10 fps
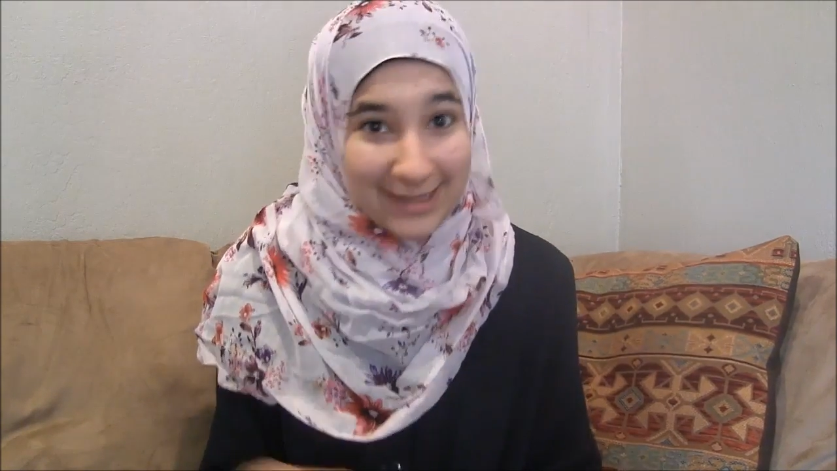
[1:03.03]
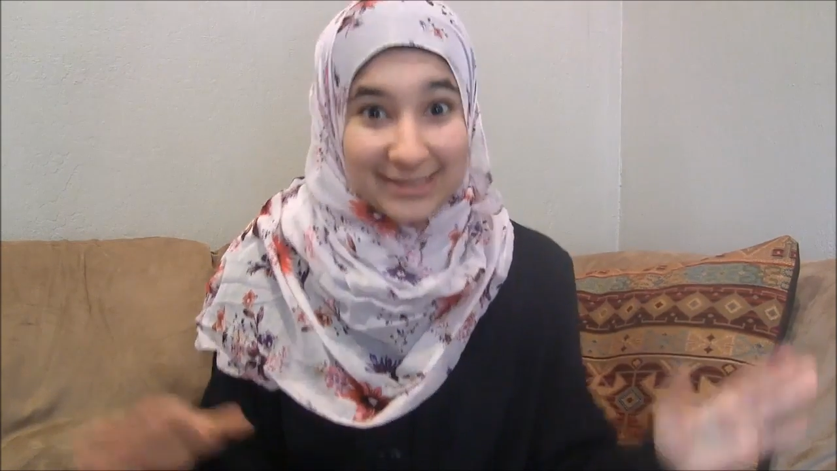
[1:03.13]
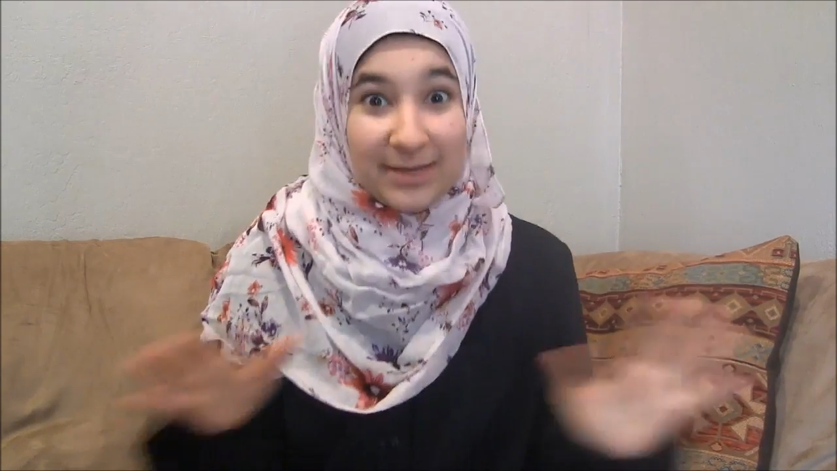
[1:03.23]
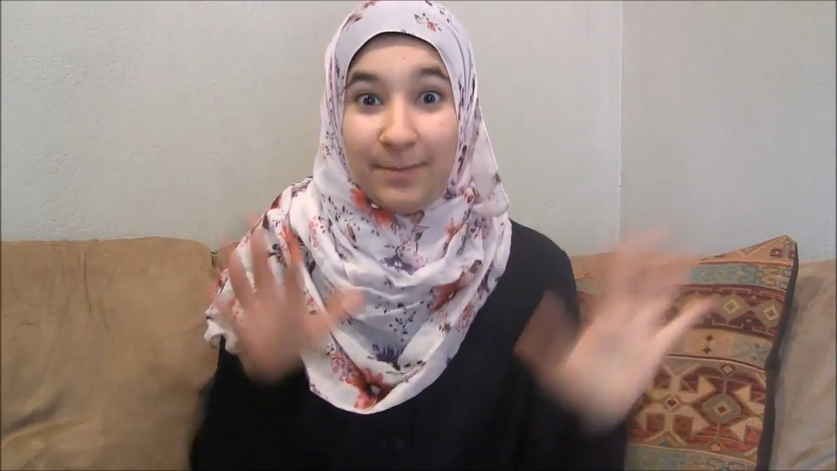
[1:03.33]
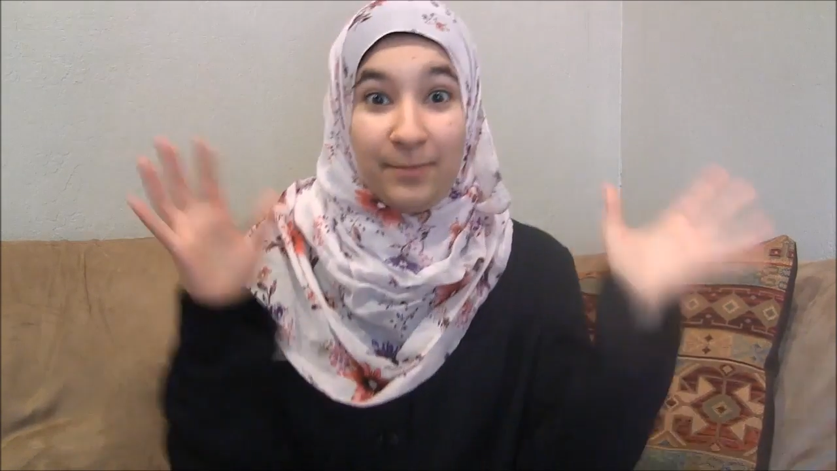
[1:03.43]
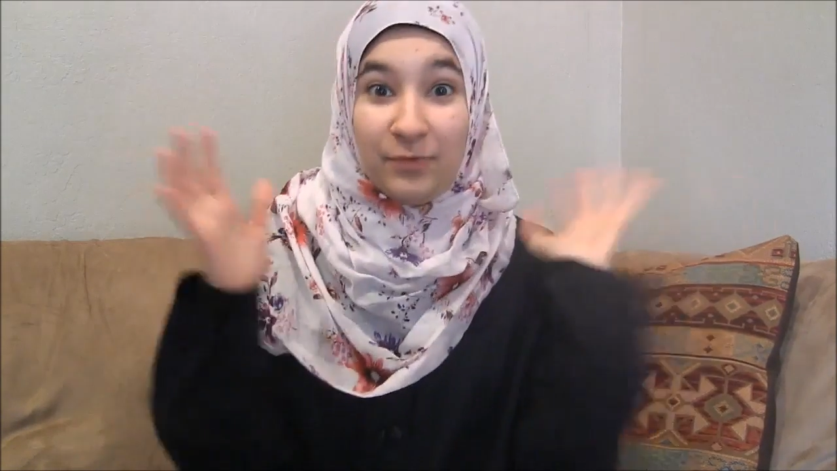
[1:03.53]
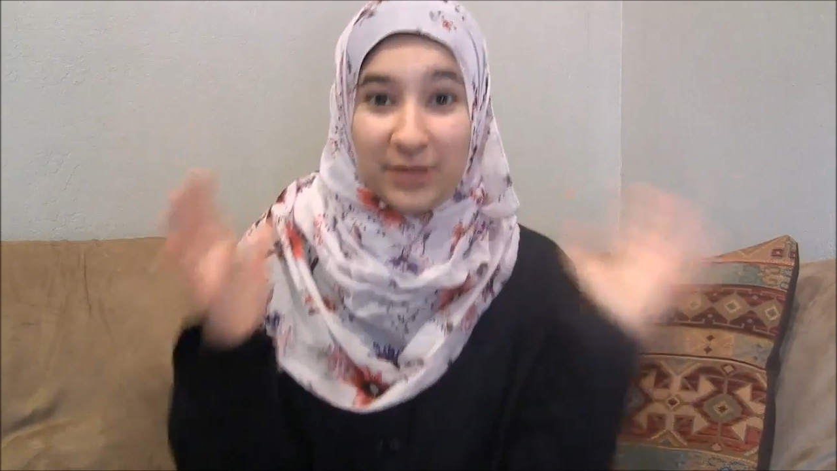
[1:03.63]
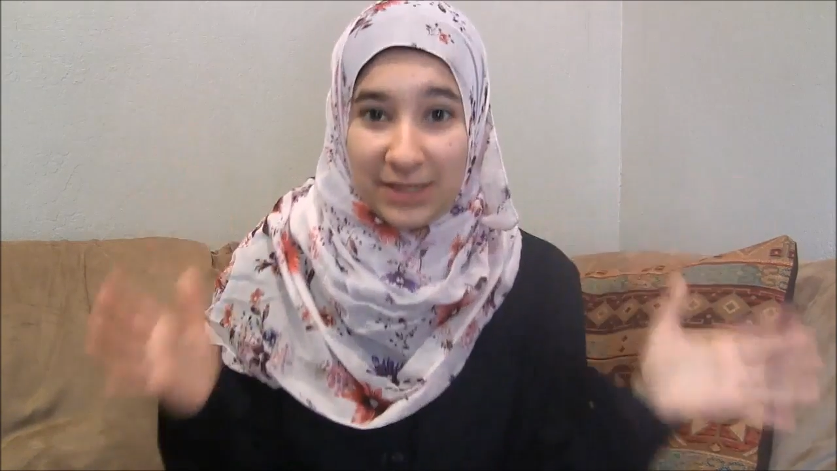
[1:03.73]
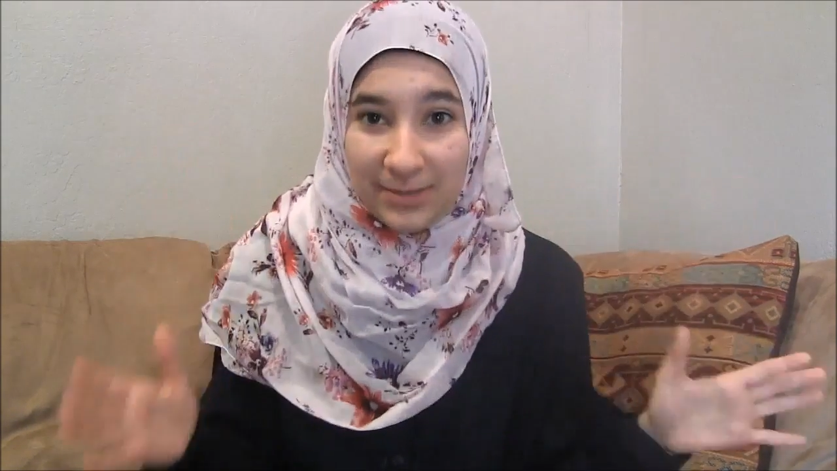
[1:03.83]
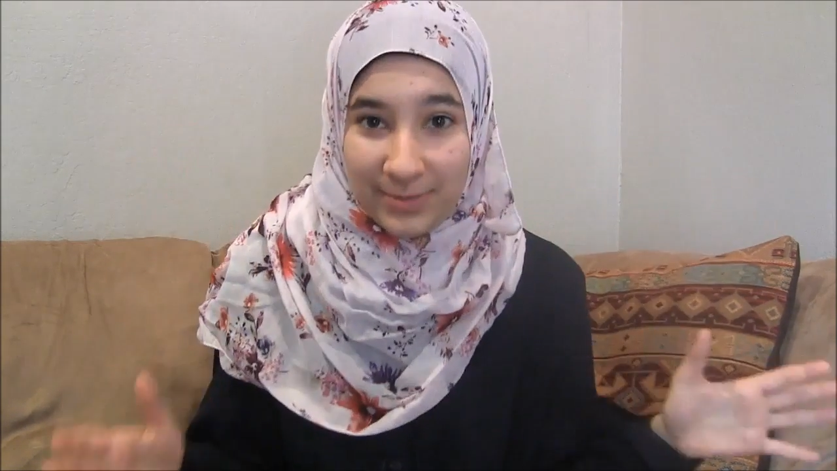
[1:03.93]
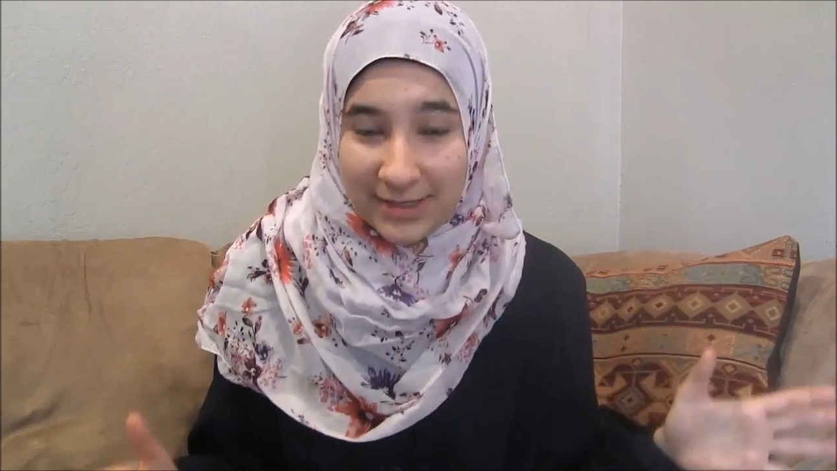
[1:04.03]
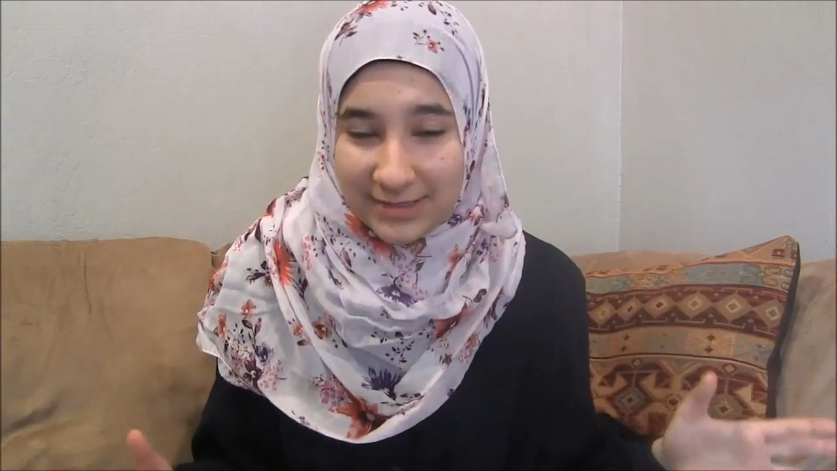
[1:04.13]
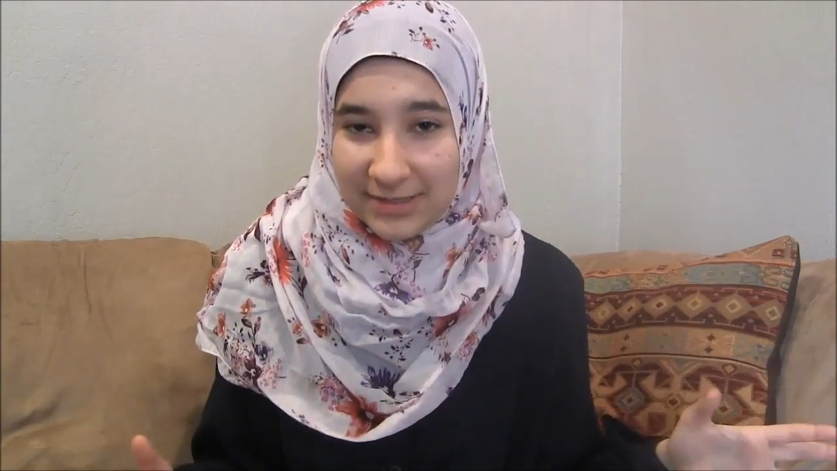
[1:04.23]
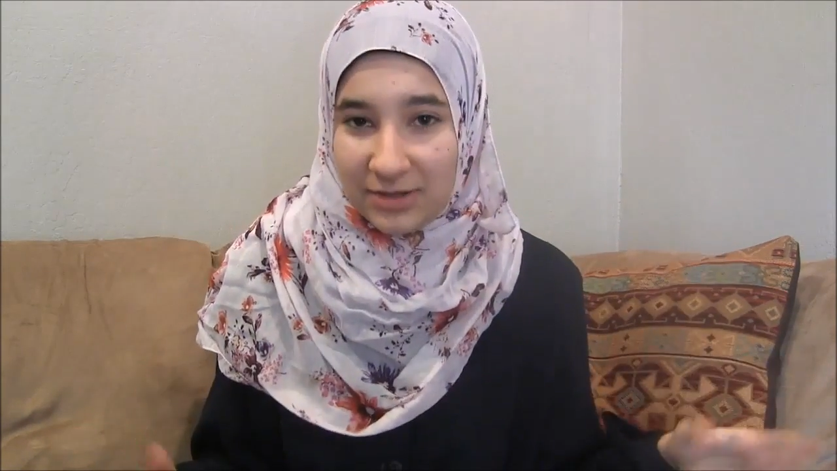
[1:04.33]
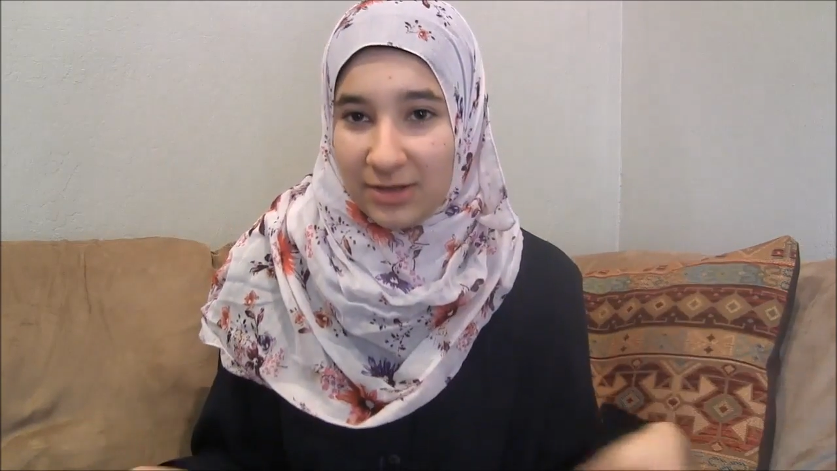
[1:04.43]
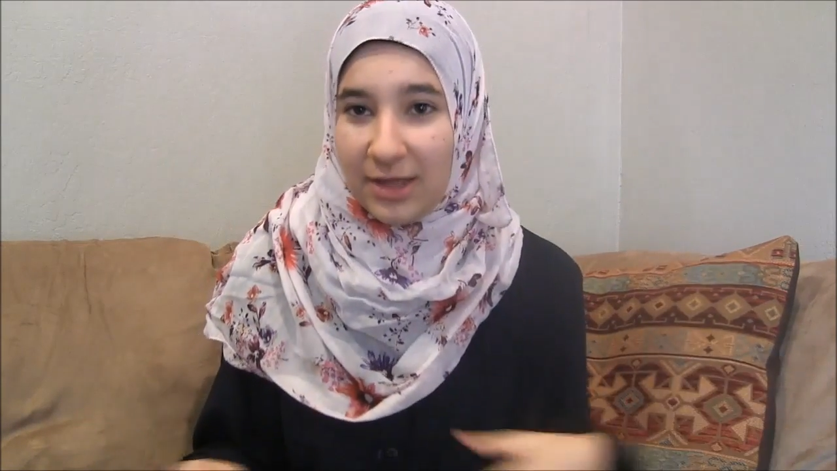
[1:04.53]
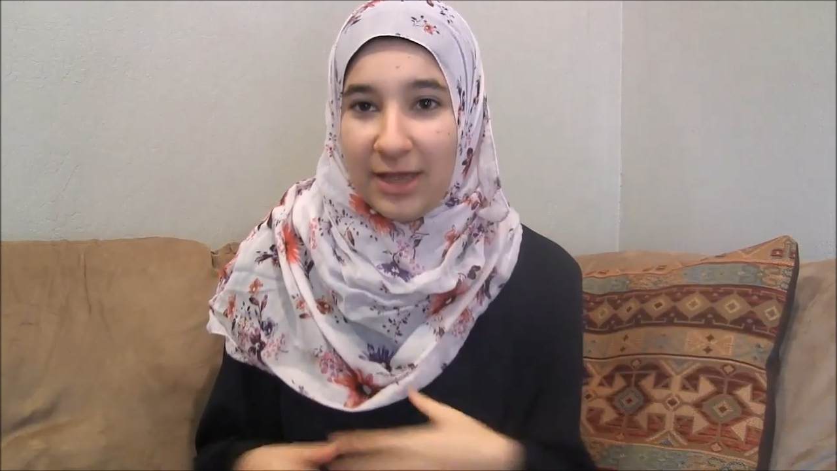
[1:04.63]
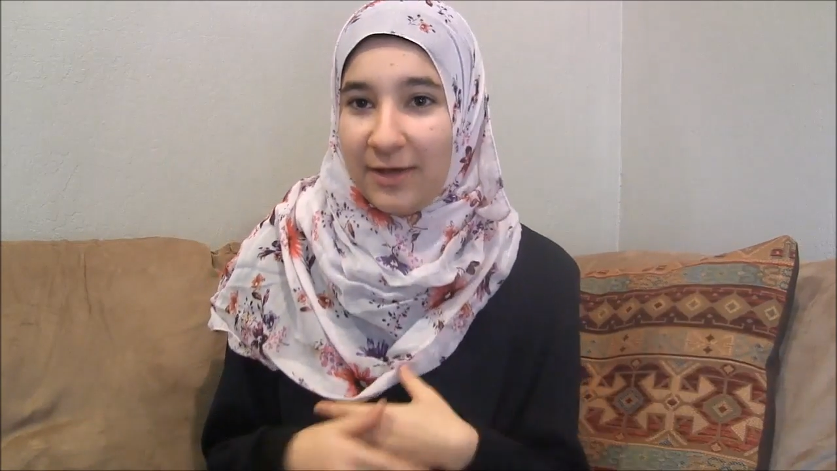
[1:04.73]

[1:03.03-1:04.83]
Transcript: that's a really big deal.